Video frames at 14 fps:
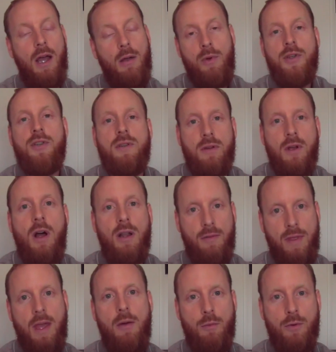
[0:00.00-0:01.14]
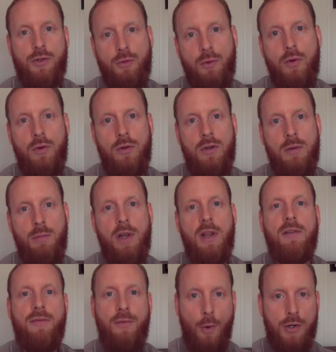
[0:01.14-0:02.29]
I wish all of that were true, but
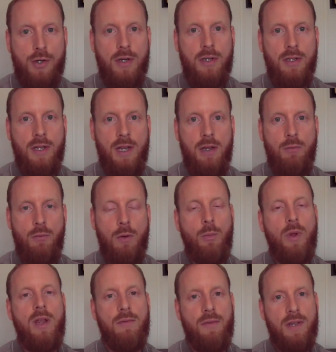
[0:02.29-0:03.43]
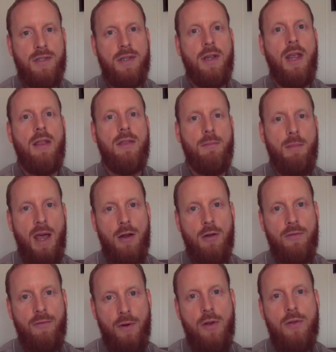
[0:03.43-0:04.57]
unfortunately, when we investigate the
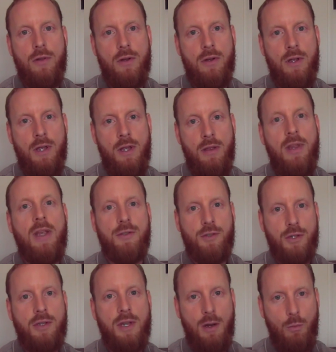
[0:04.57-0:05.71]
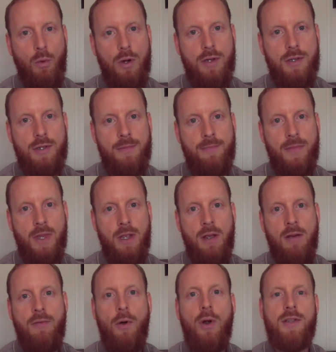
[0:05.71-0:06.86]
matter further, things just get worse.
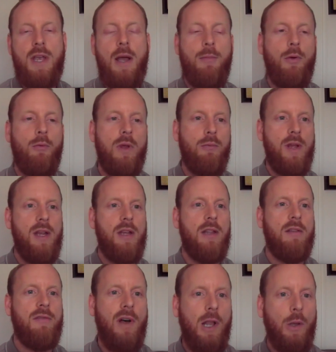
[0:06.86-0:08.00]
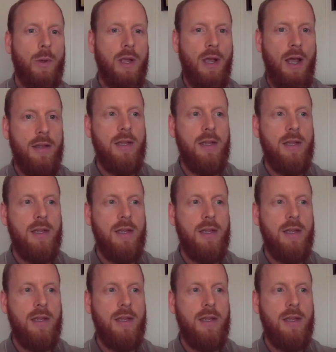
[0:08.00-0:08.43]
For example, we read in the following